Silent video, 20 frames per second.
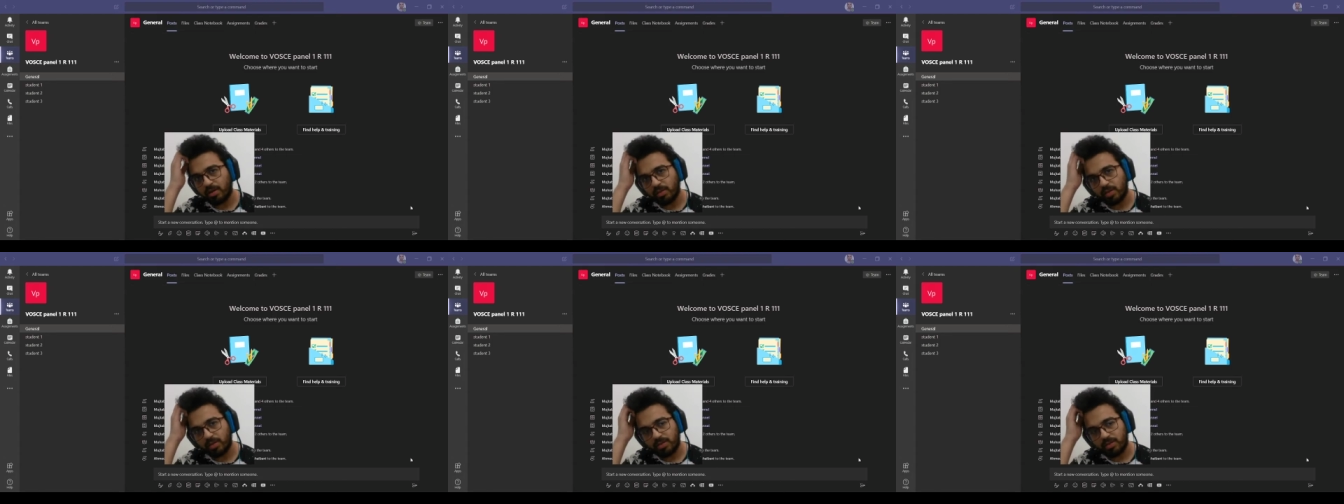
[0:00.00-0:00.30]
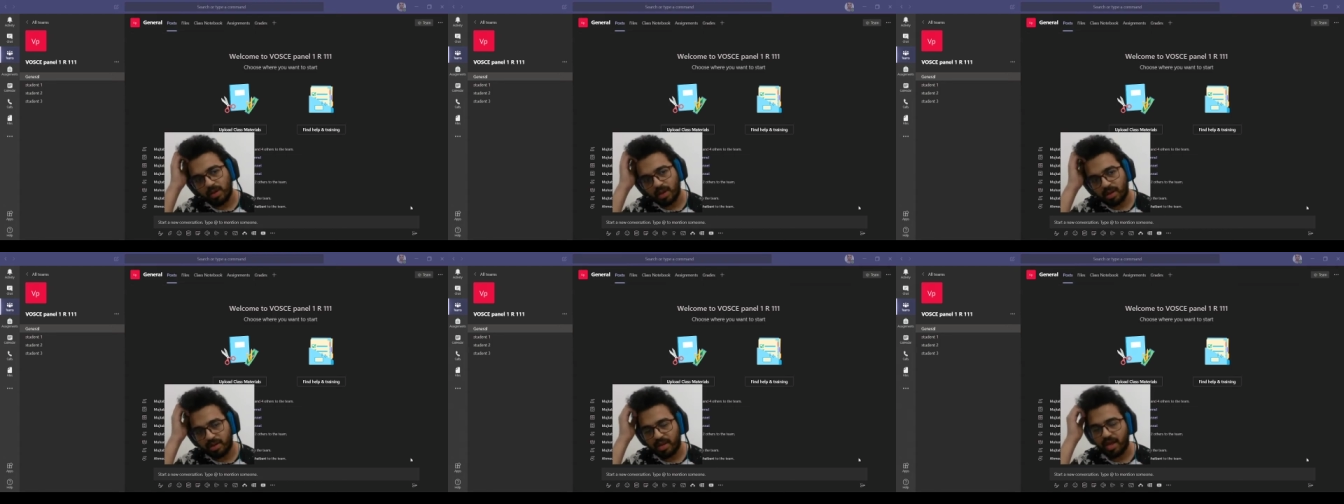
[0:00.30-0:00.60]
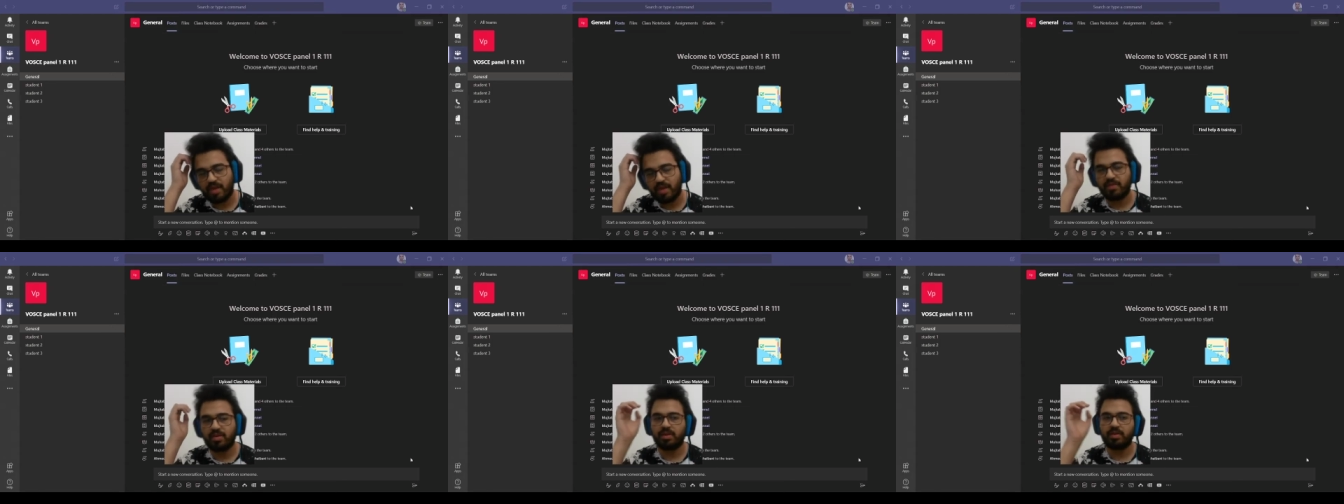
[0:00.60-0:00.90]
We tried
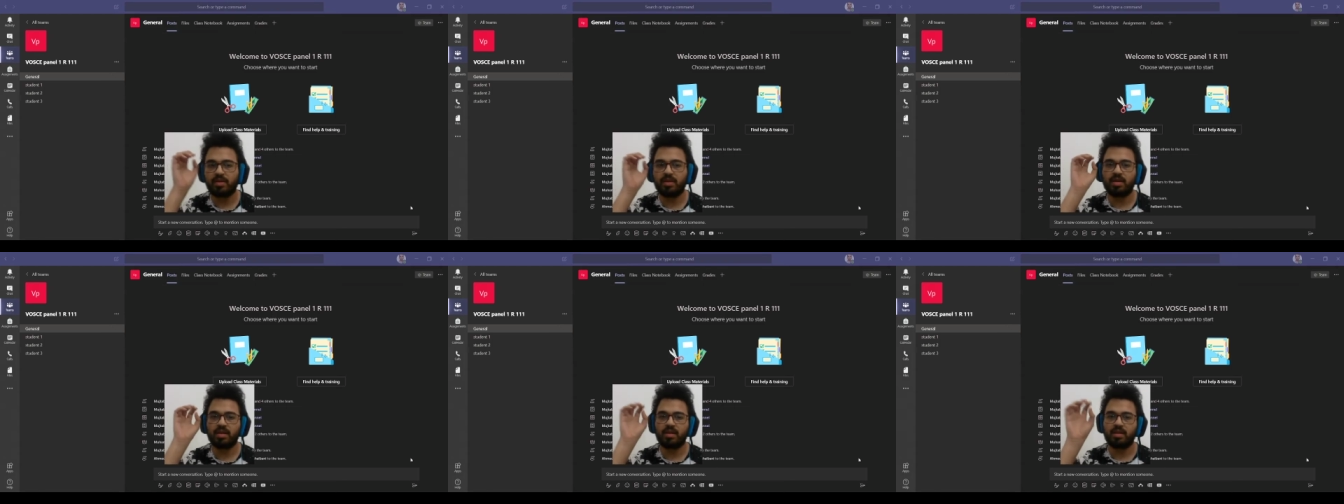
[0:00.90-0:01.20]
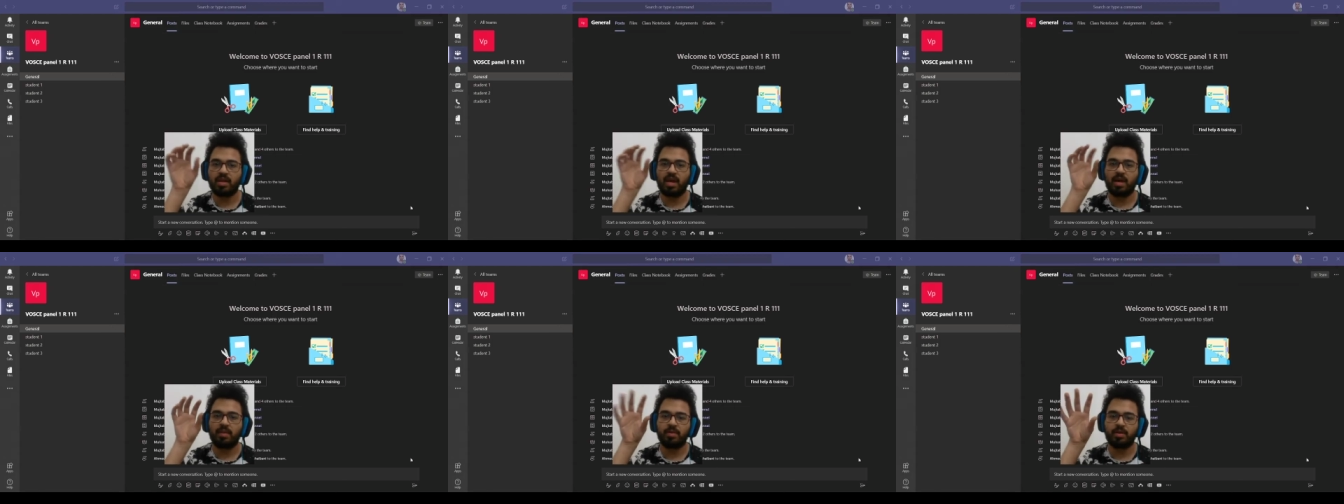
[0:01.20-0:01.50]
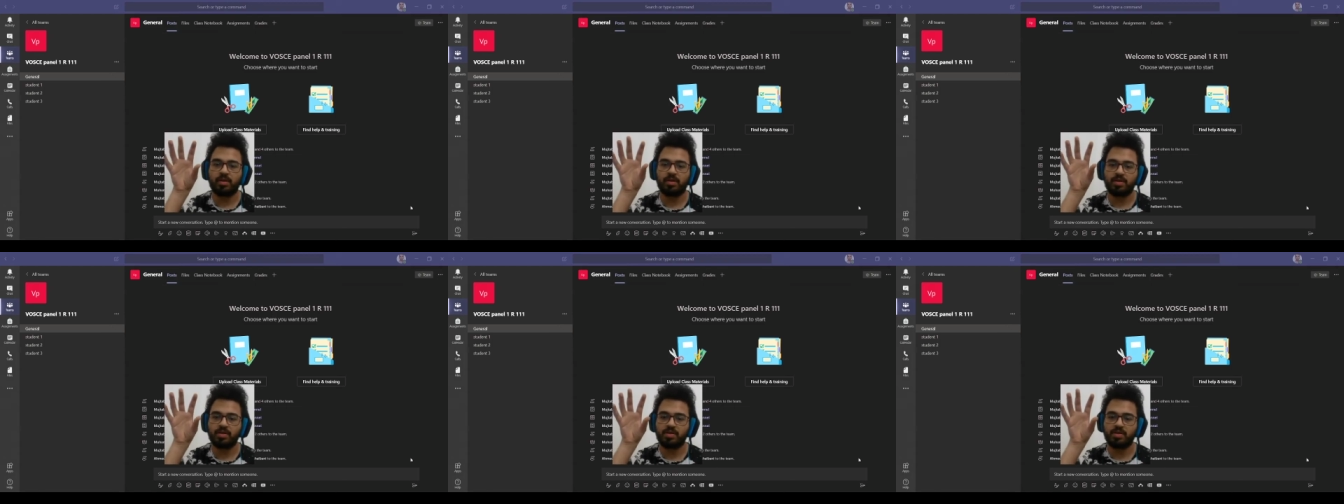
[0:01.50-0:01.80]
having the
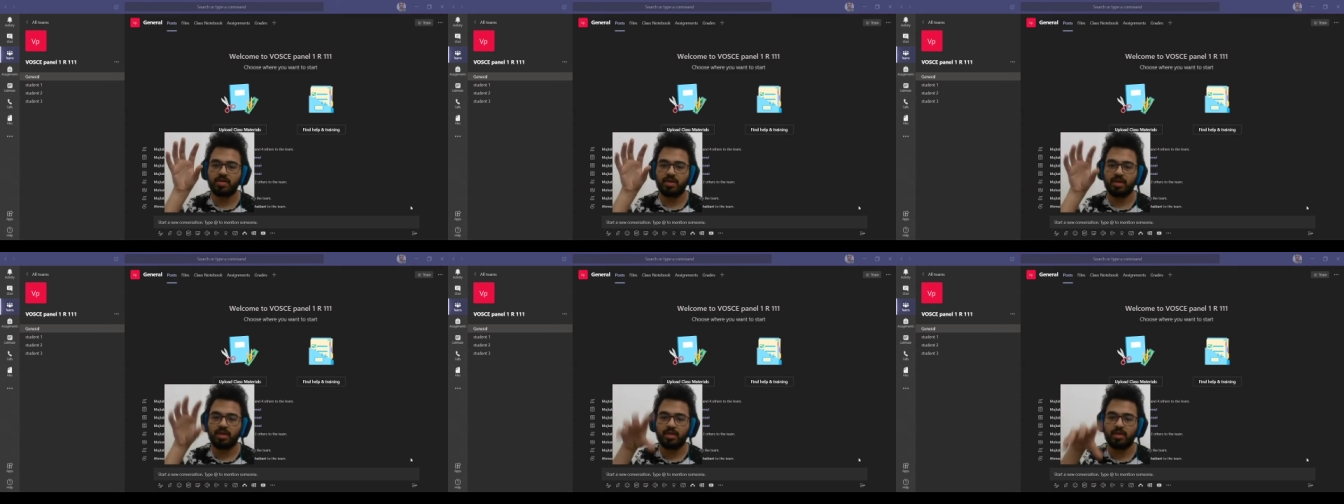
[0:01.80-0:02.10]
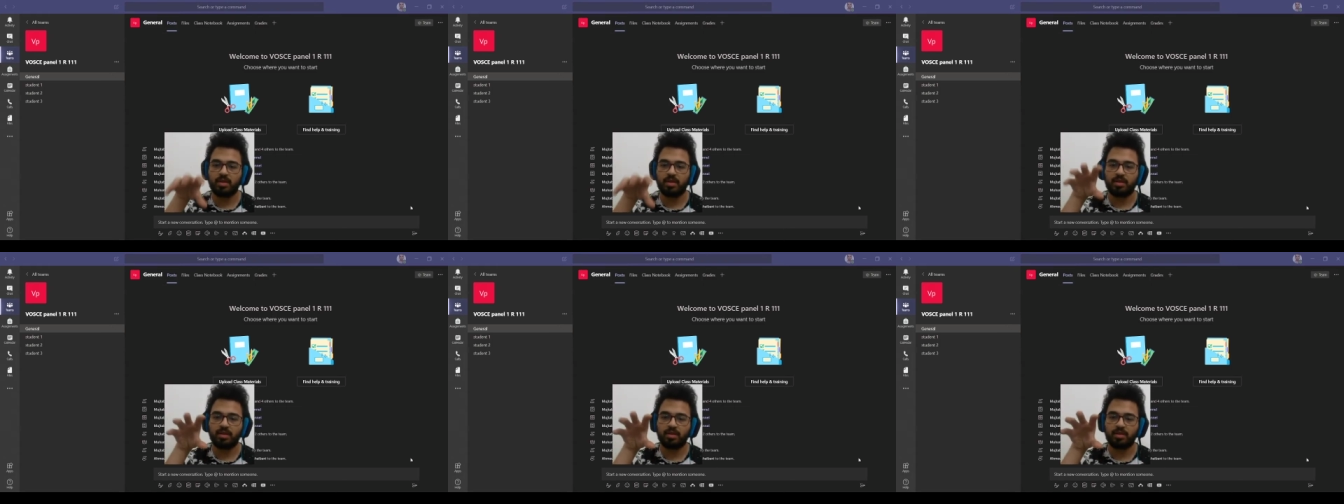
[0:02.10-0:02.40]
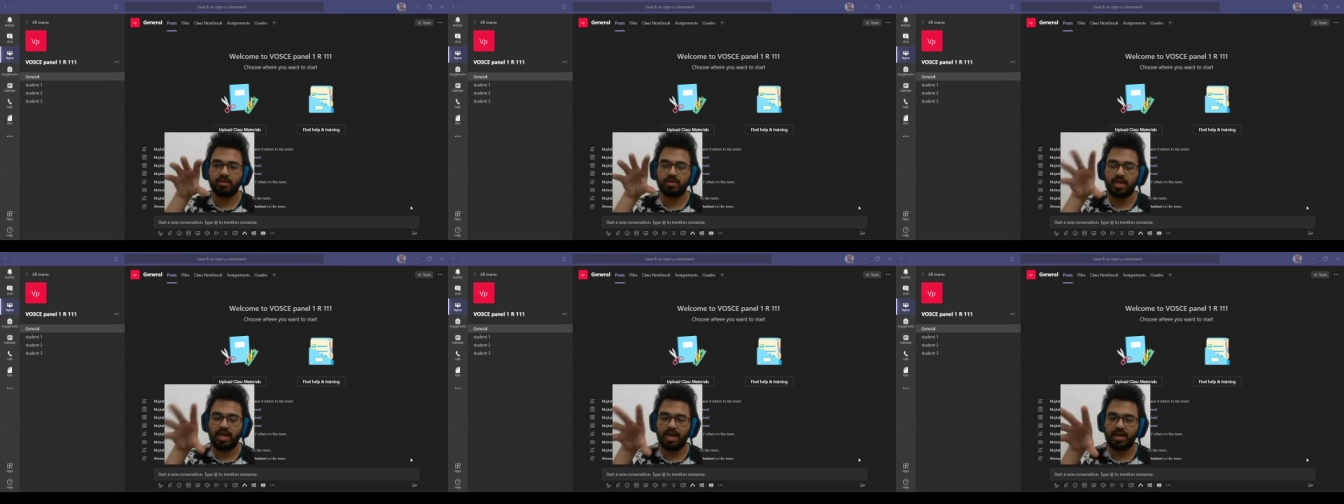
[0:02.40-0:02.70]
examiners in the
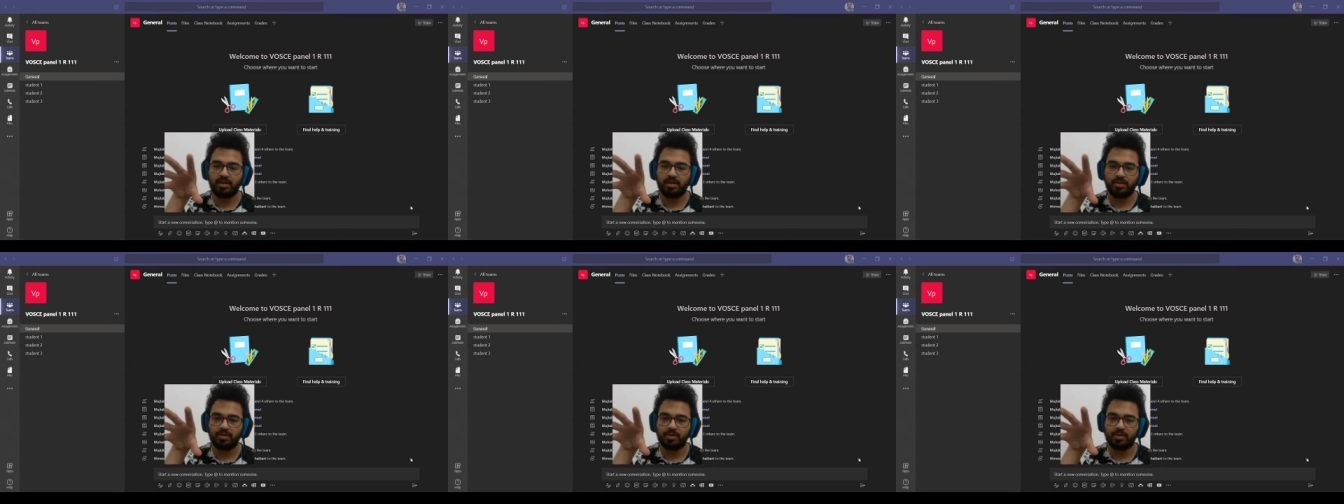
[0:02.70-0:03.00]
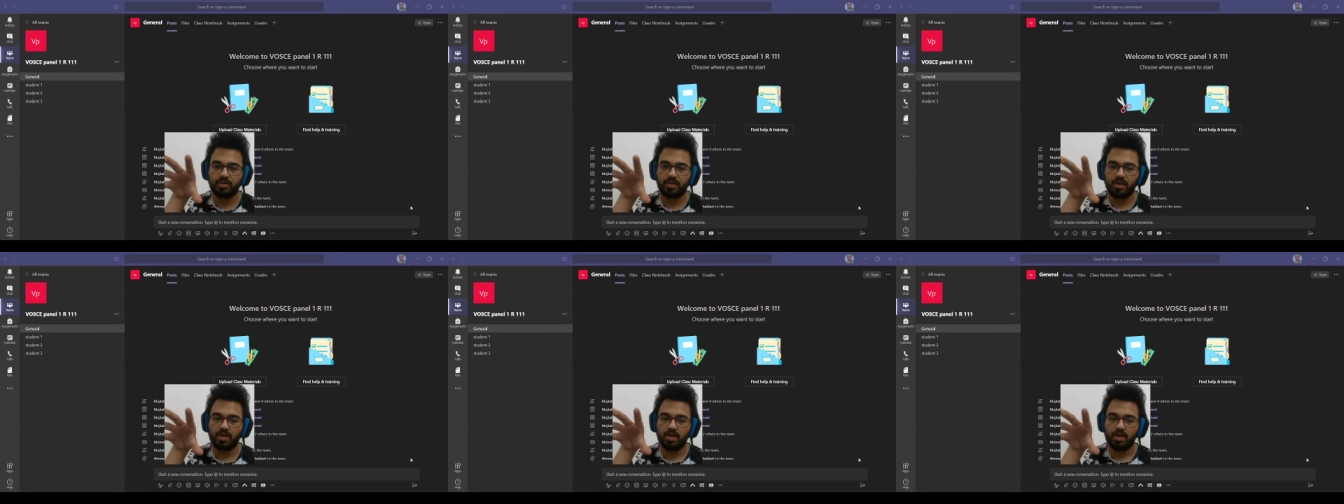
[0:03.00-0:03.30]
channels,